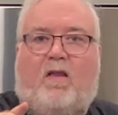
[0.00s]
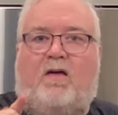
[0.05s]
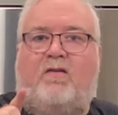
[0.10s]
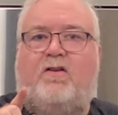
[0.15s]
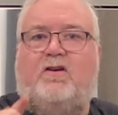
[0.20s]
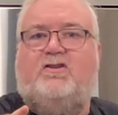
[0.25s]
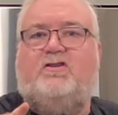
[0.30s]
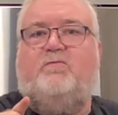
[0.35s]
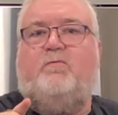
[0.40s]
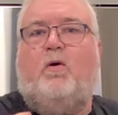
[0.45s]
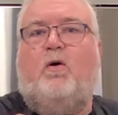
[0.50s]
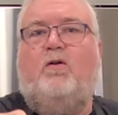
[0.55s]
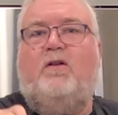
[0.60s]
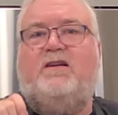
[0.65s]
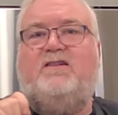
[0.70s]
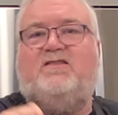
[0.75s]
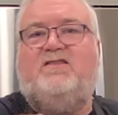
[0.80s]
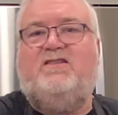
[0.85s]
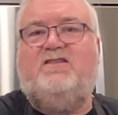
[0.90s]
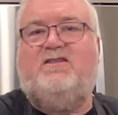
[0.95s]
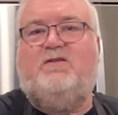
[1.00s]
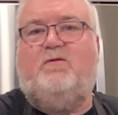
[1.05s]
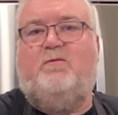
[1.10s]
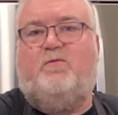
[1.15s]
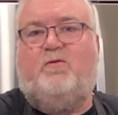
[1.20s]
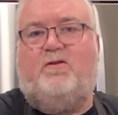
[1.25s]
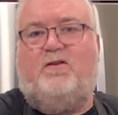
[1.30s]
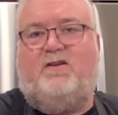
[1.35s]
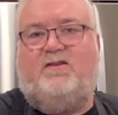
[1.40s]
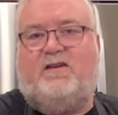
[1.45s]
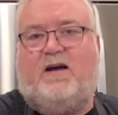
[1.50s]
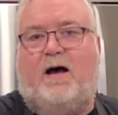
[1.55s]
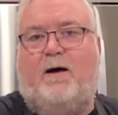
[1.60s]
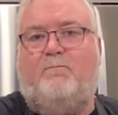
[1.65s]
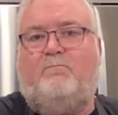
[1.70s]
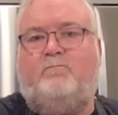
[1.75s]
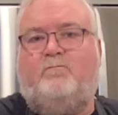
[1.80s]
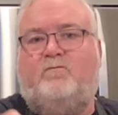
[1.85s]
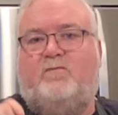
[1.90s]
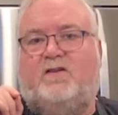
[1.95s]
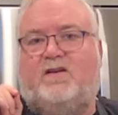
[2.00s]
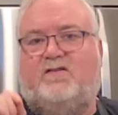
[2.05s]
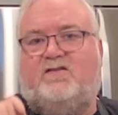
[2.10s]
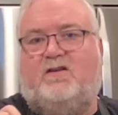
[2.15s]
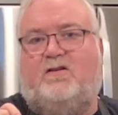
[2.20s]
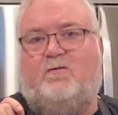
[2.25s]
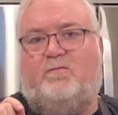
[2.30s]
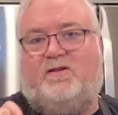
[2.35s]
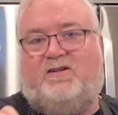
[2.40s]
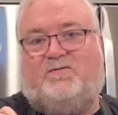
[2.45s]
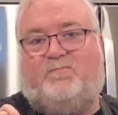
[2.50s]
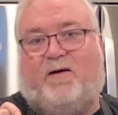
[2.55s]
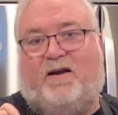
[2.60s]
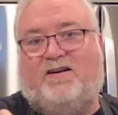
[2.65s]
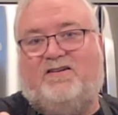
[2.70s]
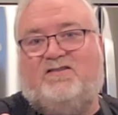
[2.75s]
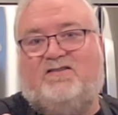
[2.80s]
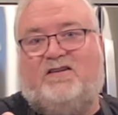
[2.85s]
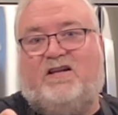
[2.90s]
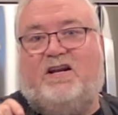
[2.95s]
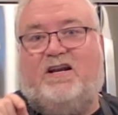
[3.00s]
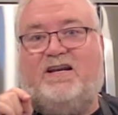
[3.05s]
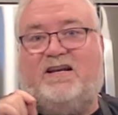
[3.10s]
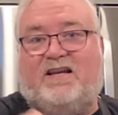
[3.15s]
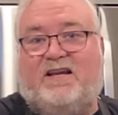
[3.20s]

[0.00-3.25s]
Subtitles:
The chipotle seasoning we put on the top gives a little bit of spice that it